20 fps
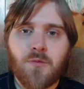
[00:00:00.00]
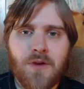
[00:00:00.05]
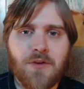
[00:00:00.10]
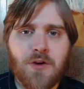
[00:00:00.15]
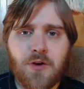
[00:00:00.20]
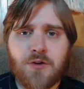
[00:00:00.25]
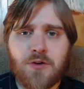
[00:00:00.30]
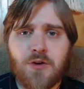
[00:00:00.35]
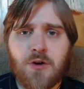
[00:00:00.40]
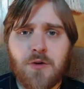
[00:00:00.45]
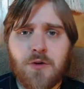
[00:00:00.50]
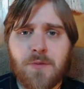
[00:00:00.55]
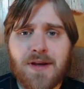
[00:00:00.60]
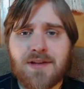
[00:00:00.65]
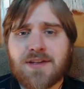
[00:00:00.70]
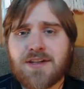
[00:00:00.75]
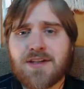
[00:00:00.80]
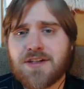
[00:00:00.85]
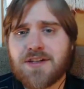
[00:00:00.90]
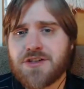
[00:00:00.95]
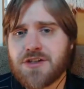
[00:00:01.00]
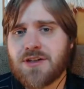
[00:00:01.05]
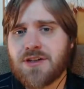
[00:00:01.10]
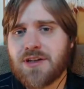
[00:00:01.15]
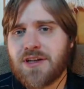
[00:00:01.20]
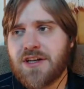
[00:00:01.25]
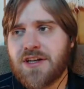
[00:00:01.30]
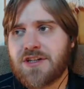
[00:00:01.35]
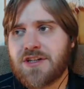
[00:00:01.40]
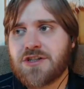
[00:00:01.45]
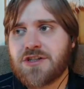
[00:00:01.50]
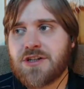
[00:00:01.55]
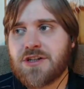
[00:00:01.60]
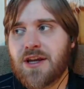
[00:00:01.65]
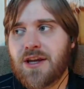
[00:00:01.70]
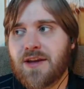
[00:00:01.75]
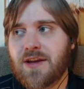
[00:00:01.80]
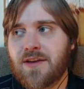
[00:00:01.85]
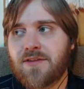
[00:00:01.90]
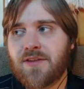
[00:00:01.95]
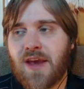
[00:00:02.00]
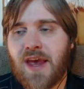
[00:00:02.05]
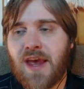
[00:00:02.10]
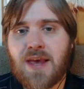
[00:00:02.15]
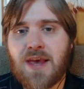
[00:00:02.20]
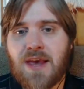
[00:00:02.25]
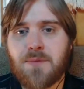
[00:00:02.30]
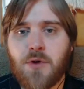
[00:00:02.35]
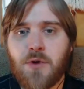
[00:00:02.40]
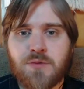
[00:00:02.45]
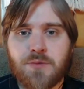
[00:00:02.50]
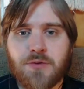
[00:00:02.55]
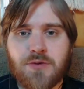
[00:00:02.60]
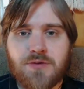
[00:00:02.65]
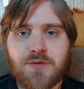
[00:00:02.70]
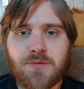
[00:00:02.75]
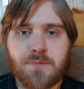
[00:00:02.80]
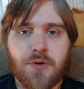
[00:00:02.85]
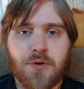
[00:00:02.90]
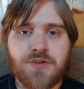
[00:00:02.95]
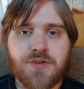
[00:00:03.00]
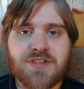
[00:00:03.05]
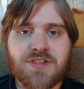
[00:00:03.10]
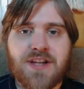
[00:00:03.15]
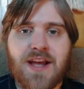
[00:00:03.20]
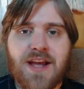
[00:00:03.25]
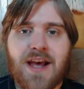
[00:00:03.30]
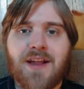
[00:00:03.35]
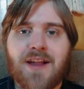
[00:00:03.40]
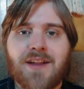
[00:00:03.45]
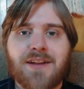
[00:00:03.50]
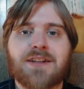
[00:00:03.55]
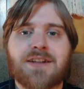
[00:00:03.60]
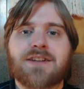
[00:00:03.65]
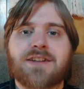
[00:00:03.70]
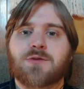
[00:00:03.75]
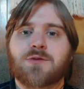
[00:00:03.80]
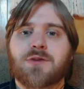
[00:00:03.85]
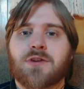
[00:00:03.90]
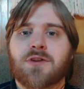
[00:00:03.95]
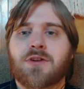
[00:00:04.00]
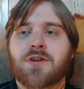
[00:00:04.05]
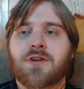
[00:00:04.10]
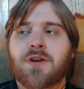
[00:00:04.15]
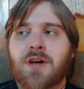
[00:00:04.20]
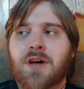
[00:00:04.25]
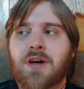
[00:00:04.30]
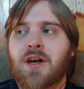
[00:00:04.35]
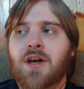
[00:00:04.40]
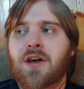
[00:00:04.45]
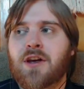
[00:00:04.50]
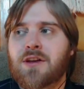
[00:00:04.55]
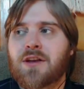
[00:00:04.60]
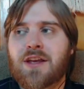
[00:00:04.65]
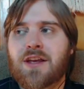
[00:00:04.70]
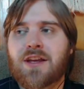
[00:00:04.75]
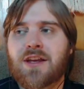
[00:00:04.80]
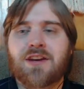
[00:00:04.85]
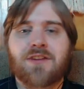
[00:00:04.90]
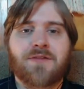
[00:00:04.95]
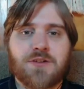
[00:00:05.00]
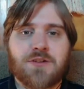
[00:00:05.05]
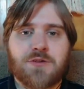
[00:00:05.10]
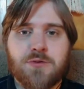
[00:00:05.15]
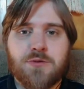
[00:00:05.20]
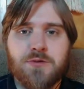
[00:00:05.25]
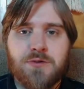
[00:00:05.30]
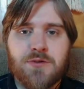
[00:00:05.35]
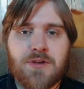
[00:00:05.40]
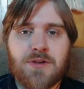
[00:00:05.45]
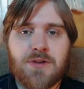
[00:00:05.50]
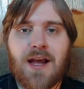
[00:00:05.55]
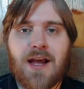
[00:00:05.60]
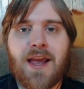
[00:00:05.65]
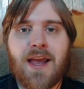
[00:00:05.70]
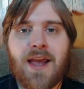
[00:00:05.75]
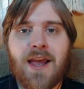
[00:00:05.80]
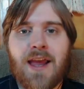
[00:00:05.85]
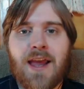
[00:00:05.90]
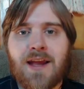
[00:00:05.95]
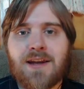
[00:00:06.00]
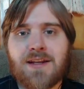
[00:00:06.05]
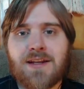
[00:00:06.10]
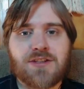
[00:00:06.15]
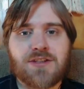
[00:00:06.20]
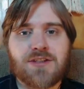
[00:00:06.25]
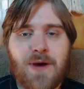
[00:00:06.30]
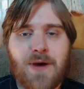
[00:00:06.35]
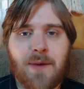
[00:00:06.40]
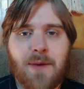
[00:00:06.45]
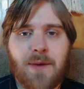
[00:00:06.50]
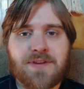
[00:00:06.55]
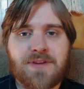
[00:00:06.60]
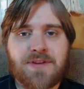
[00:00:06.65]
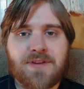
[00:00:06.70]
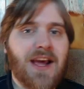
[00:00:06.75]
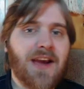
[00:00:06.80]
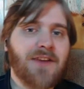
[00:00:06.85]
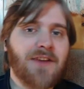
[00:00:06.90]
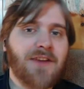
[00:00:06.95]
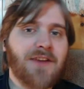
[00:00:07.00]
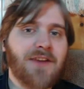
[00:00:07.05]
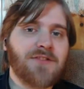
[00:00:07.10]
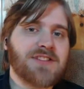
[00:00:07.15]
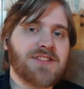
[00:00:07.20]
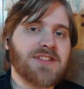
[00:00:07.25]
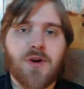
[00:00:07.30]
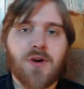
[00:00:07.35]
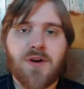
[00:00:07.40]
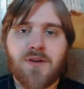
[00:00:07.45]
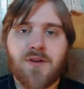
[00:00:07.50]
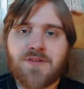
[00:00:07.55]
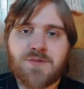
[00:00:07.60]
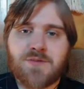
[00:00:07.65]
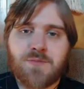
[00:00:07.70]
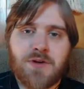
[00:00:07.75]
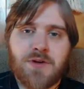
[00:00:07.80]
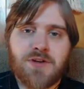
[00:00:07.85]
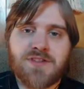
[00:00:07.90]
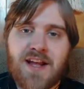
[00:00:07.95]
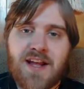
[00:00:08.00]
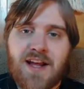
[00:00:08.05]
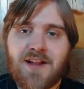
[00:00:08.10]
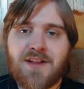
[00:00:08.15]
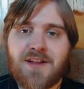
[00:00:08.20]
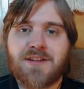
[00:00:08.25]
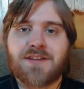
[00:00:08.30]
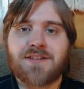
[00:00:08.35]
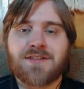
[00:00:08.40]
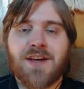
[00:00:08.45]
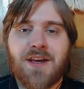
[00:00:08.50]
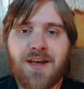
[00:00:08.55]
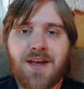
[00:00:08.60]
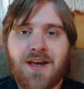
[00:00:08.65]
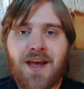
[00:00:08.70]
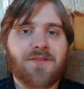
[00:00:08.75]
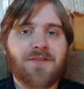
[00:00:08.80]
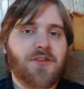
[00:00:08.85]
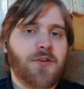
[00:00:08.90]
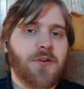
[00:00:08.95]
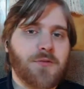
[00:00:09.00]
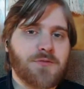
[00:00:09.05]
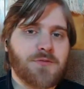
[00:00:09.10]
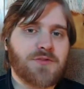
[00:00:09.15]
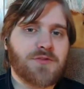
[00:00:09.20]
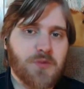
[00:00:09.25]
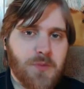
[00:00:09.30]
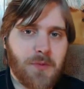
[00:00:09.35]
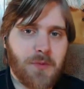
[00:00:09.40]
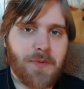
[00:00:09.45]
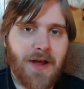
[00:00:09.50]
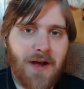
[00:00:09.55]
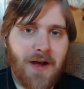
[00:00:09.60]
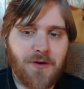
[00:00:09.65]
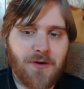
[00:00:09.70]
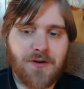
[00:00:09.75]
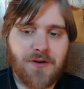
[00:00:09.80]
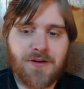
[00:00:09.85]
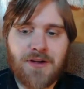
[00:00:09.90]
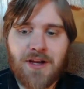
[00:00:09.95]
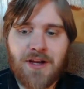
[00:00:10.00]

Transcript: don't know about Legion, Legion is a multiple personality disorder individual, and it just so happens that every single one of his personalities have their own superpower.